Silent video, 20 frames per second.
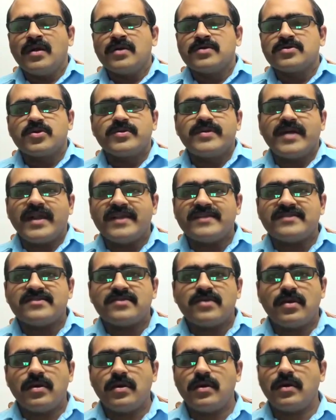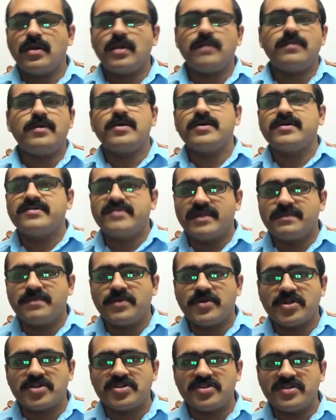So that is all about trade
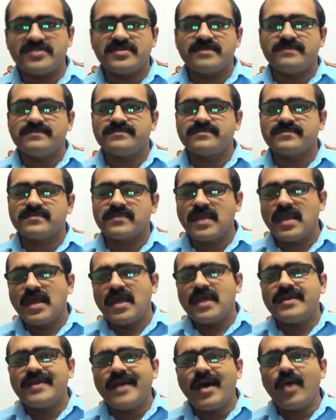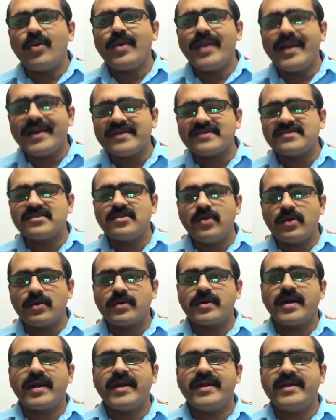protectionism. Now let us
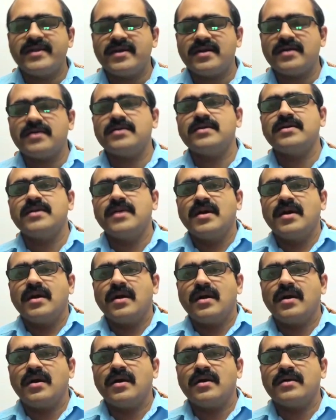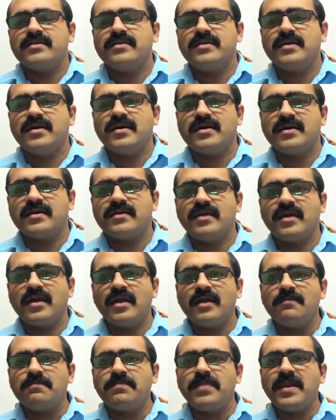look at the
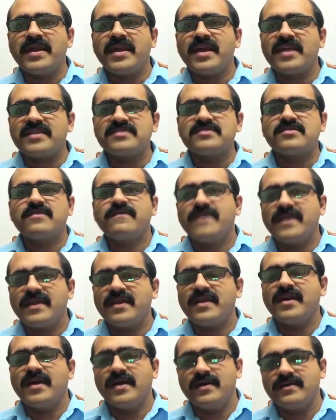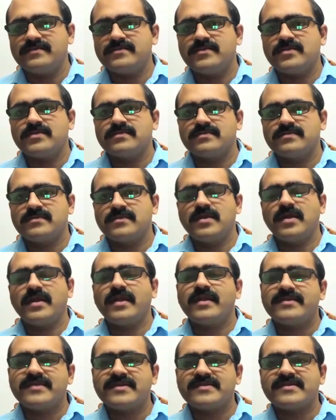implications of India
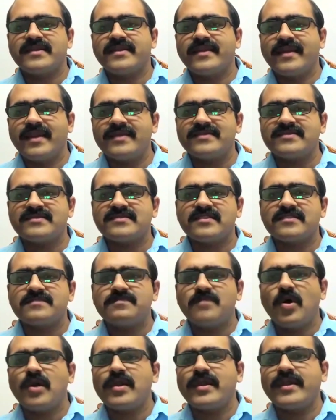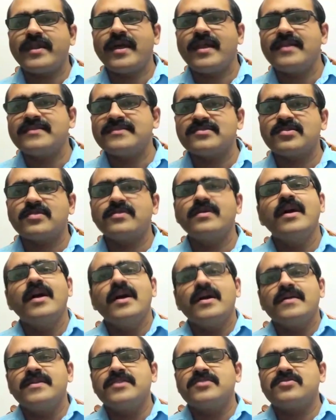No, just analysis, a small analysis on
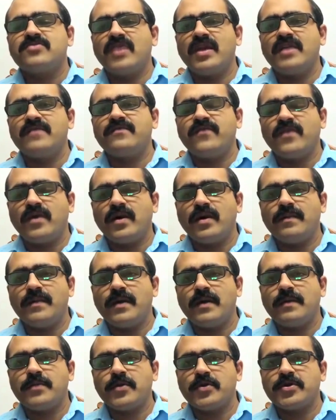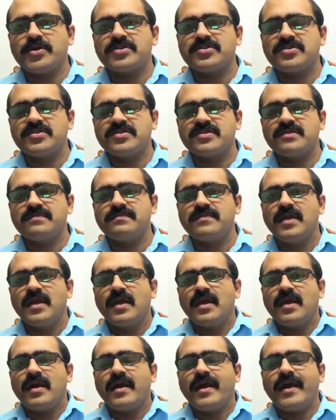the trade for protectionism
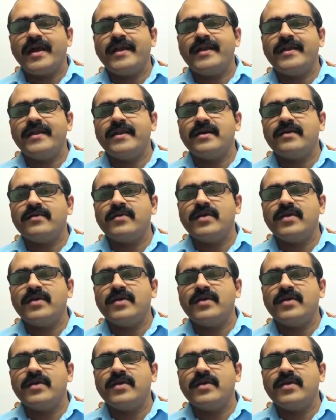and